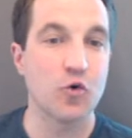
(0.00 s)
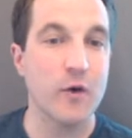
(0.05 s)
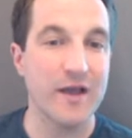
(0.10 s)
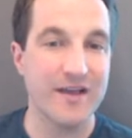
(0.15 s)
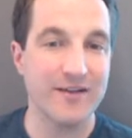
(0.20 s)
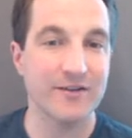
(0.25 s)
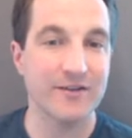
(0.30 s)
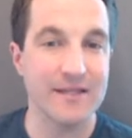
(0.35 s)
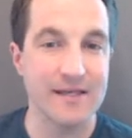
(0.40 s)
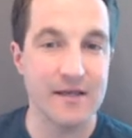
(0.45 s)

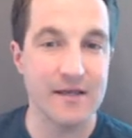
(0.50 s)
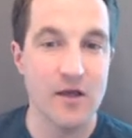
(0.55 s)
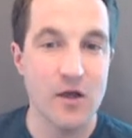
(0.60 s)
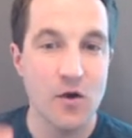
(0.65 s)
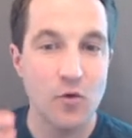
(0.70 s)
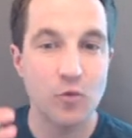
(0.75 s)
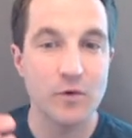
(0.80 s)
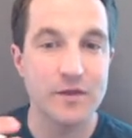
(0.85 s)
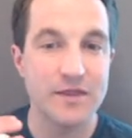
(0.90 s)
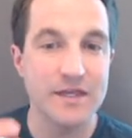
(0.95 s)
quickly
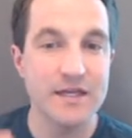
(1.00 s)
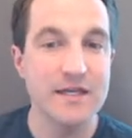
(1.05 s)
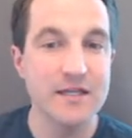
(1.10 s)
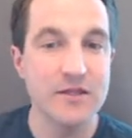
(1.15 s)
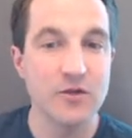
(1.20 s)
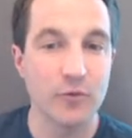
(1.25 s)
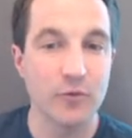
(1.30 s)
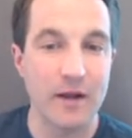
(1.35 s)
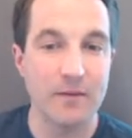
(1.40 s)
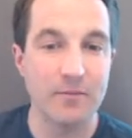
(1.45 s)

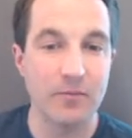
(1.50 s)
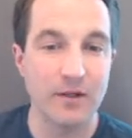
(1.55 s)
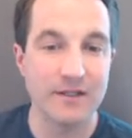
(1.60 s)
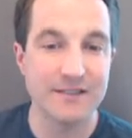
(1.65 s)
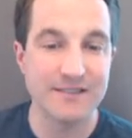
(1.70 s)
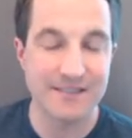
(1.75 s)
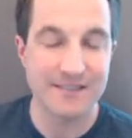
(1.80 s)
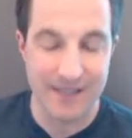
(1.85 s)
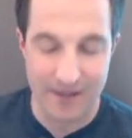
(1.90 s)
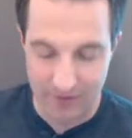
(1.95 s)
within the red
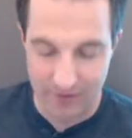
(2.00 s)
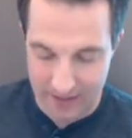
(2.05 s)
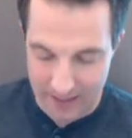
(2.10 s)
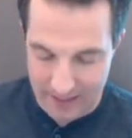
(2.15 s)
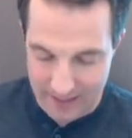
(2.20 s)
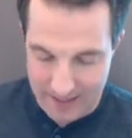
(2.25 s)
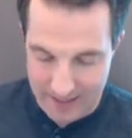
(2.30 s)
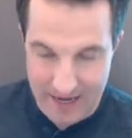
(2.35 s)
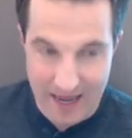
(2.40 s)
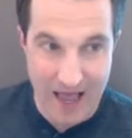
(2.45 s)
blood cell
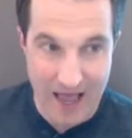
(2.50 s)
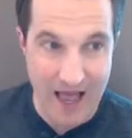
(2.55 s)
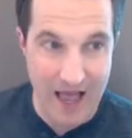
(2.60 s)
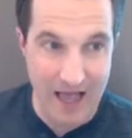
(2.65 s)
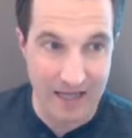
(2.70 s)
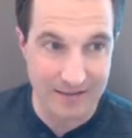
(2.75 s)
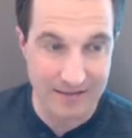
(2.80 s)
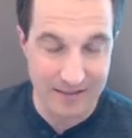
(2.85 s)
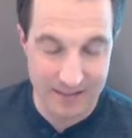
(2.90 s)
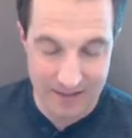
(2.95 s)
and
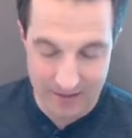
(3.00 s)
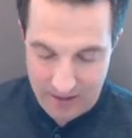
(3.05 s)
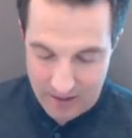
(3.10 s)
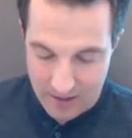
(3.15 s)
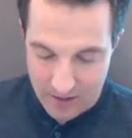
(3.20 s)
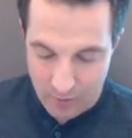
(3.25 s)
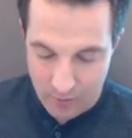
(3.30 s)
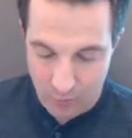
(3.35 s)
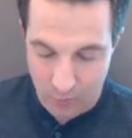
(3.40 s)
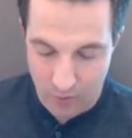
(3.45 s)
not
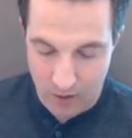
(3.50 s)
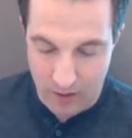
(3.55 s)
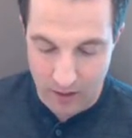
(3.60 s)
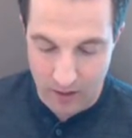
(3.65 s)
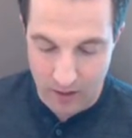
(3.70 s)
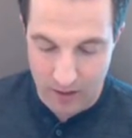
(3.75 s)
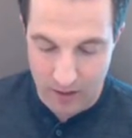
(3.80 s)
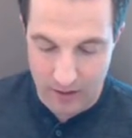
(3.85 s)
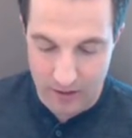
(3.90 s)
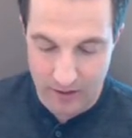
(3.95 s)

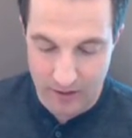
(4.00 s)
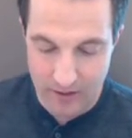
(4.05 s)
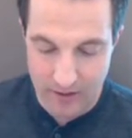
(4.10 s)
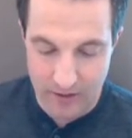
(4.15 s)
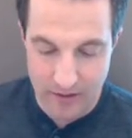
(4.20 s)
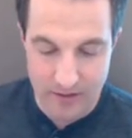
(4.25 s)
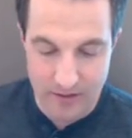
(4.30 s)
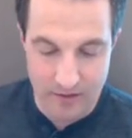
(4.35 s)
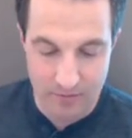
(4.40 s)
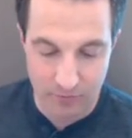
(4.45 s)

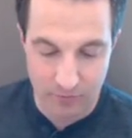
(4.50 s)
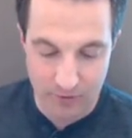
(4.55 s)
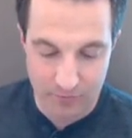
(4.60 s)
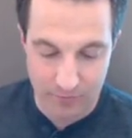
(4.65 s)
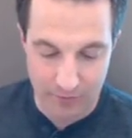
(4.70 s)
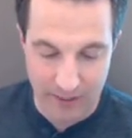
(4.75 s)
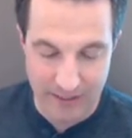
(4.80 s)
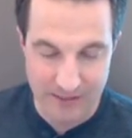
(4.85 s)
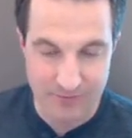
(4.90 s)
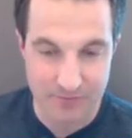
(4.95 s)
in the blood
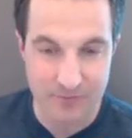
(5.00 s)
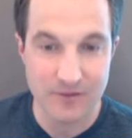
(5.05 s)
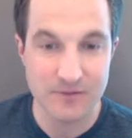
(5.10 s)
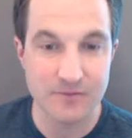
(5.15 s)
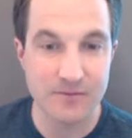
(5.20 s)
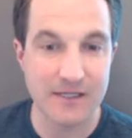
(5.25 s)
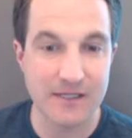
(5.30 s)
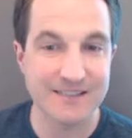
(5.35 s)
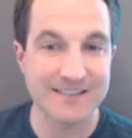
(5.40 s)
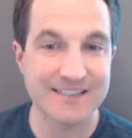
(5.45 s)
plasma is
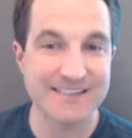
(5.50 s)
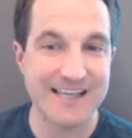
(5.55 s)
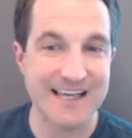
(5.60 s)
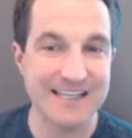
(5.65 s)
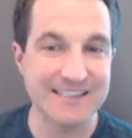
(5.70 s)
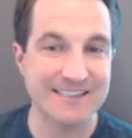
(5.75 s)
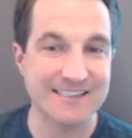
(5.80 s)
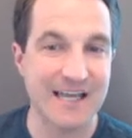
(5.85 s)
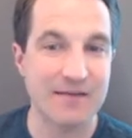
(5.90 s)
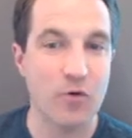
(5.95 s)
because this
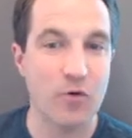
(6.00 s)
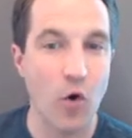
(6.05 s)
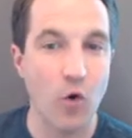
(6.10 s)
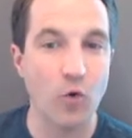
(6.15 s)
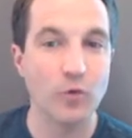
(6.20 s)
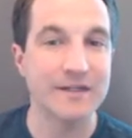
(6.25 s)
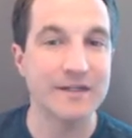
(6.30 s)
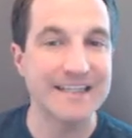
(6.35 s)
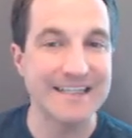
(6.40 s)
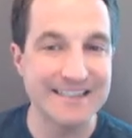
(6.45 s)
enzyme
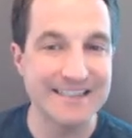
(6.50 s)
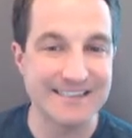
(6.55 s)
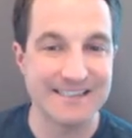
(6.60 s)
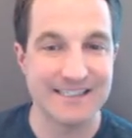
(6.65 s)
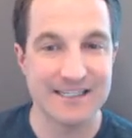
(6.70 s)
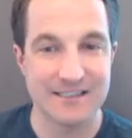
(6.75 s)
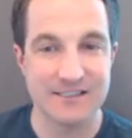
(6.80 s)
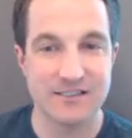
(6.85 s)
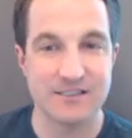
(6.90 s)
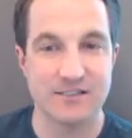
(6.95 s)
only
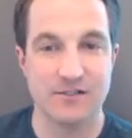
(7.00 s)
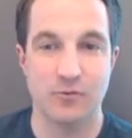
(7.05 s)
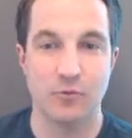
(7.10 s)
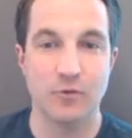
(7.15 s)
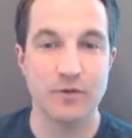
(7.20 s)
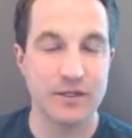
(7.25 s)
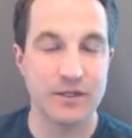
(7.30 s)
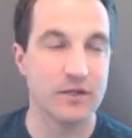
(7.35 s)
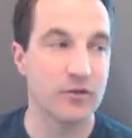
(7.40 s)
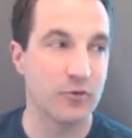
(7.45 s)
exists
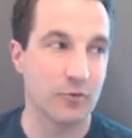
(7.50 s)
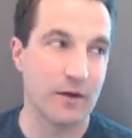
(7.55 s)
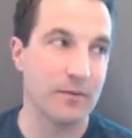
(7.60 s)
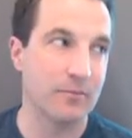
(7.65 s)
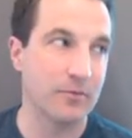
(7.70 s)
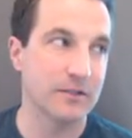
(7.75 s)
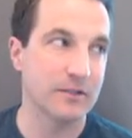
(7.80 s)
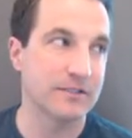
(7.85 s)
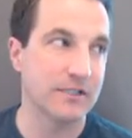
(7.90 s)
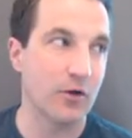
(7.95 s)
within the
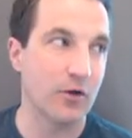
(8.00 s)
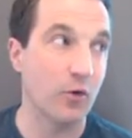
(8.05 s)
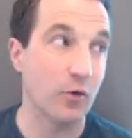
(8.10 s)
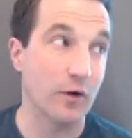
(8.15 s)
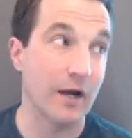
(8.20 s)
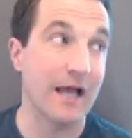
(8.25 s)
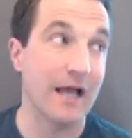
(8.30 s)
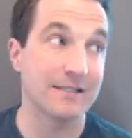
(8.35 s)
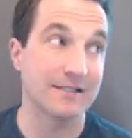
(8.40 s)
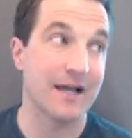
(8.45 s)
red blood cell,
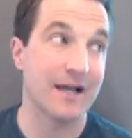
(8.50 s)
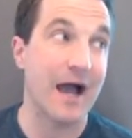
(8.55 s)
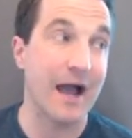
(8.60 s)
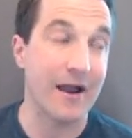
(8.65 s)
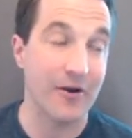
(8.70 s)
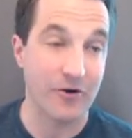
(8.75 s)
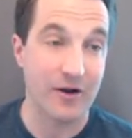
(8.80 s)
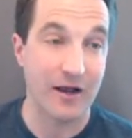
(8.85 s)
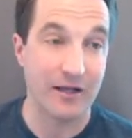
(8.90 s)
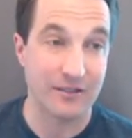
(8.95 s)
or has a
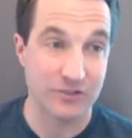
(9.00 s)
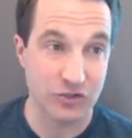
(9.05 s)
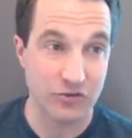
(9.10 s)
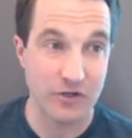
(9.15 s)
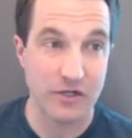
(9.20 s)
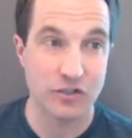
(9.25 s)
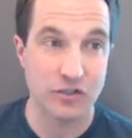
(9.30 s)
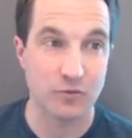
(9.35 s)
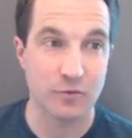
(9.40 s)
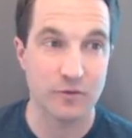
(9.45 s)
higher
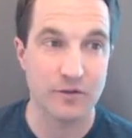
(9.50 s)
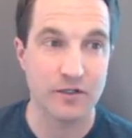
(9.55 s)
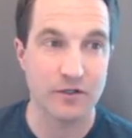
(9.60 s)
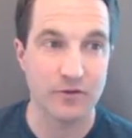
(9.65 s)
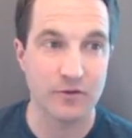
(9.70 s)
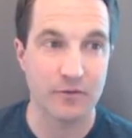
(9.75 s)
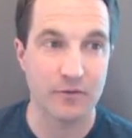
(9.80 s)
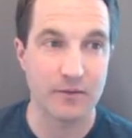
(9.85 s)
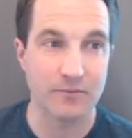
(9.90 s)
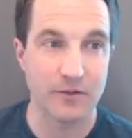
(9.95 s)
concentration within
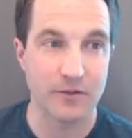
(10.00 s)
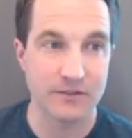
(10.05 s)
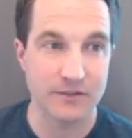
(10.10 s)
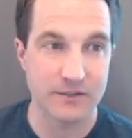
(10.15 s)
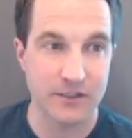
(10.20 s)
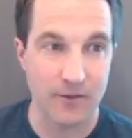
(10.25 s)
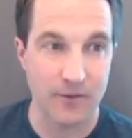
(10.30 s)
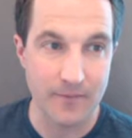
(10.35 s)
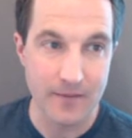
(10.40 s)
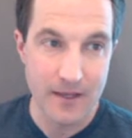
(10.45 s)
the red blood
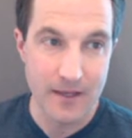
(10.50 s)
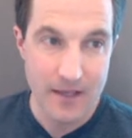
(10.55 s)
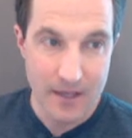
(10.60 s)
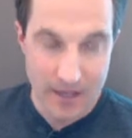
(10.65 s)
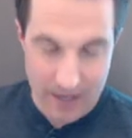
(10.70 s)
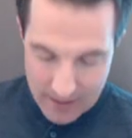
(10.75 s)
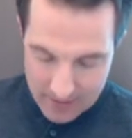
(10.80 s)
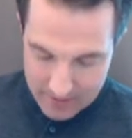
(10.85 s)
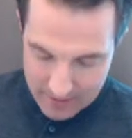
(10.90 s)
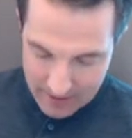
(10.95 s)
cell.
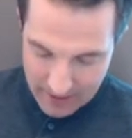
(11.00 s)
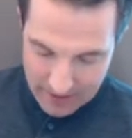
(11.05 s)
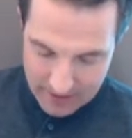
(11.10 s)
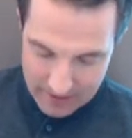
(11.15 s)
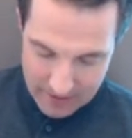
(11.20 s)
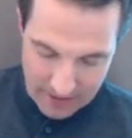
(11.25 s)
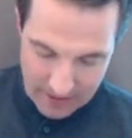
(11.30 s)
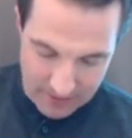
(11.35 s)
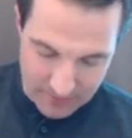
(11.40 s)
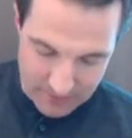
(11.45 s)
And
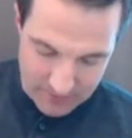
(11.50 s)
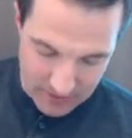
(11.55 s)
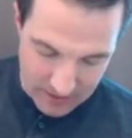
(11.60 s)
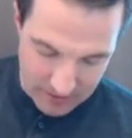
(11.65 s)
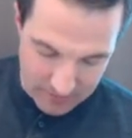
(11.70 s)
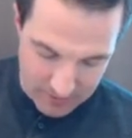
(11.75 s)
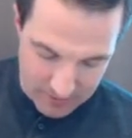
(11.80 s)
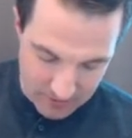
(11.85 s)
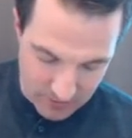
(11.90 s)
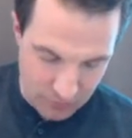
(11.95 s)
that
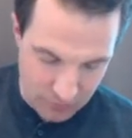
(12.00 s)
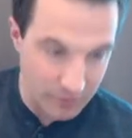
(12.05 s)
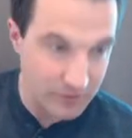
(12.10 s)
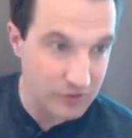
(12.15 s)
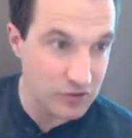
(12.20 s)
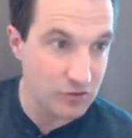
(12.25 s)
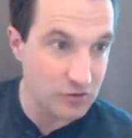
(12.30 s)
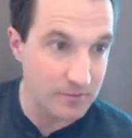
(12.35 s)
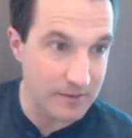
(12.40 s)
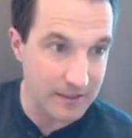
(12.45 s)
enzyme is
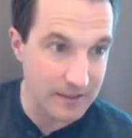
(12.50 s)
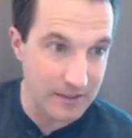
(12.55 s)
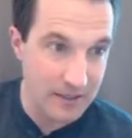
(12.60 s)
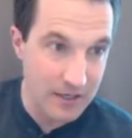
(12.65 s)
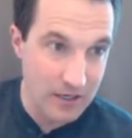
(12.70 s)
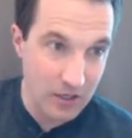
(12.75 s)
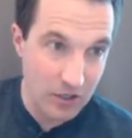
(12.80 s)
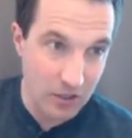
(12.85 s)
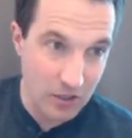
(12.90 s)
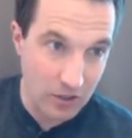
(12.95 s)
going to be
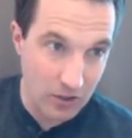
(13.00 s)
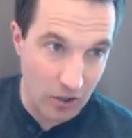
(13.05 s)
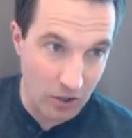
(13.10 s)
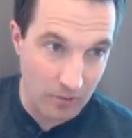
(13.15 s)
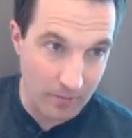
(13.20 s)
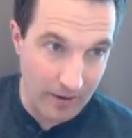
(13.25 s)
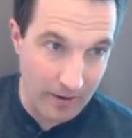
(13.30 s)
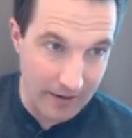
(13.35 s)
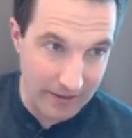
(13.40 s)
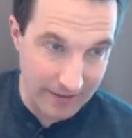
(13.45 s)

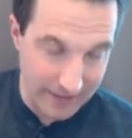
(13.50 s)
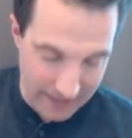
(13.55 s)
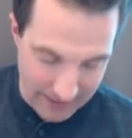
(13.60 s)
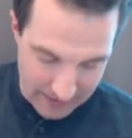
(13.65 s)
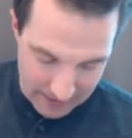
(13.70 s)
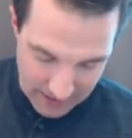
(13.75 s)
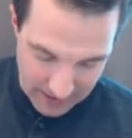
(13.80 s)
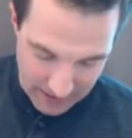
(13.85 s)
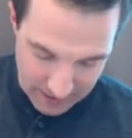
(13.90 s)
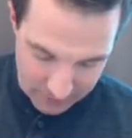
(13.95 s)
carbonic
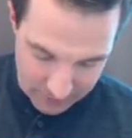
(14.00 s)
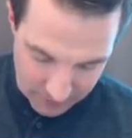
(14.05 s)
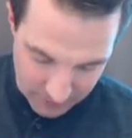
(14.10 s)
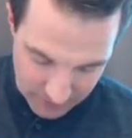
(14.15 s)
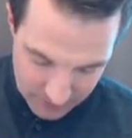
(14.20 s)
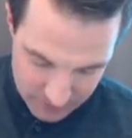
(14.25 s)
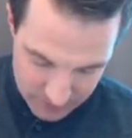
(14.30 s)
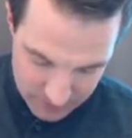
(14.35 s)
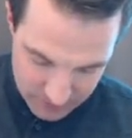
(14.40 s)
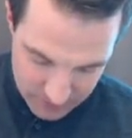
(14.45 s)

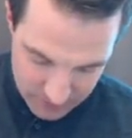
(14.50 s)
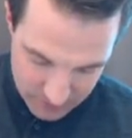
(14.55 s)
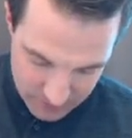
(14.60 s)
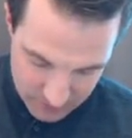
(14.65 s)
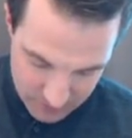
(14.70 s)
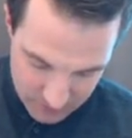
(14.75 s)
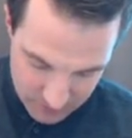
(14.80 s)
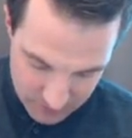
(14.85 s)
anhydrase.